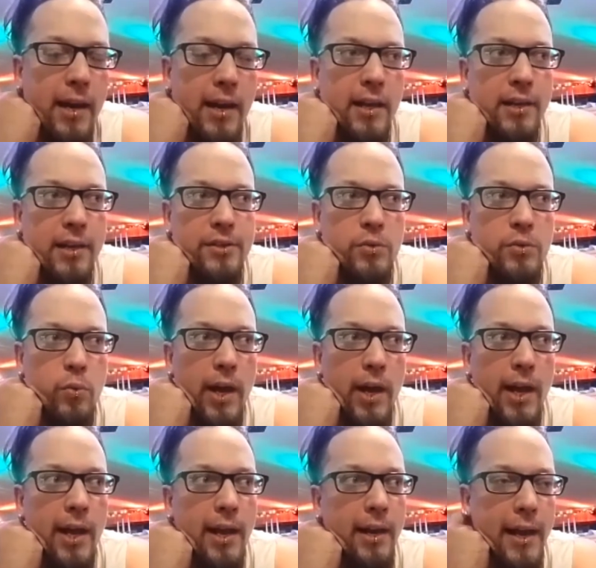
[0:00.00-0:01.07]
is
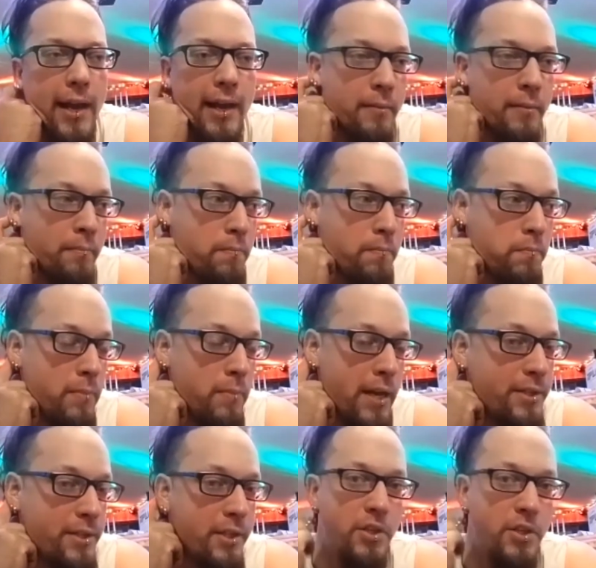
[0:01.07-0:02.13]
when I
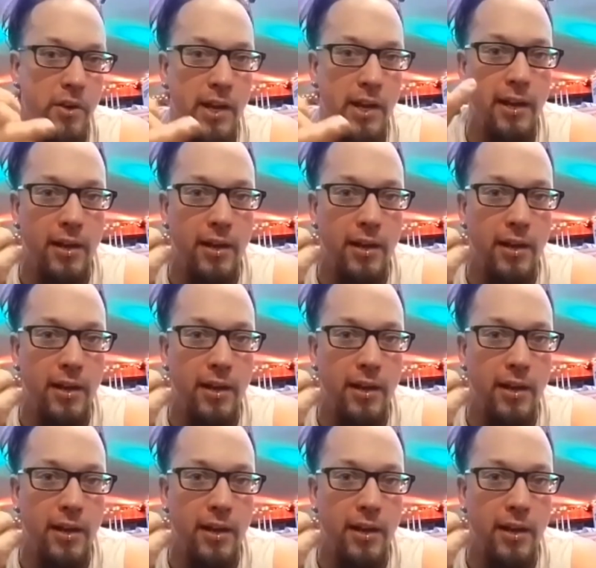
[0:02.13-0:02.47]
messaged Creed.